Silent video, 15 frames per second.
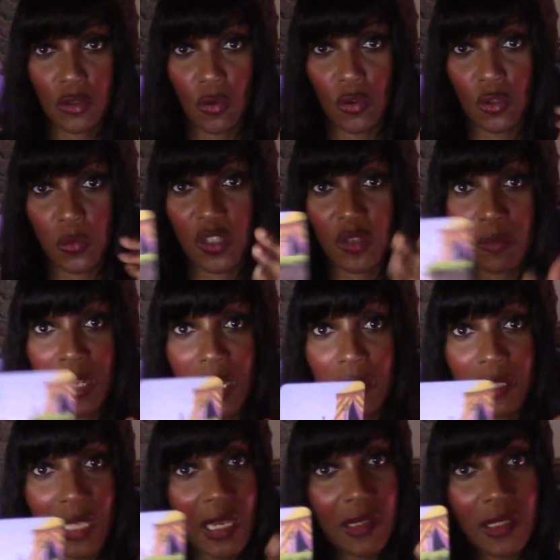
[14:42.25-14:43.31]
swords, which
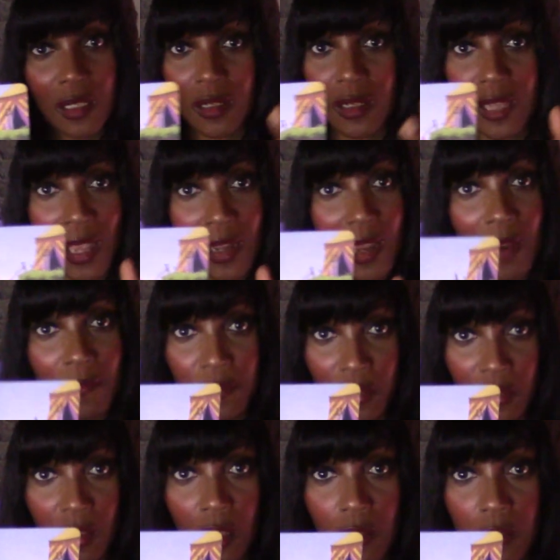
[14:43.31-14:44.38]
means he didn't get
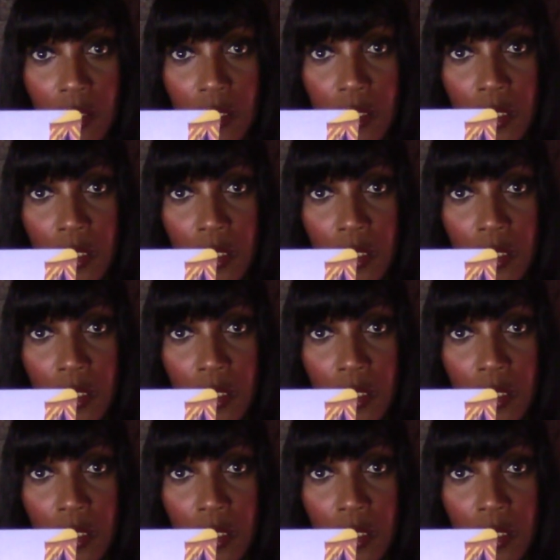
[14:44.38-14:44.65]
everything.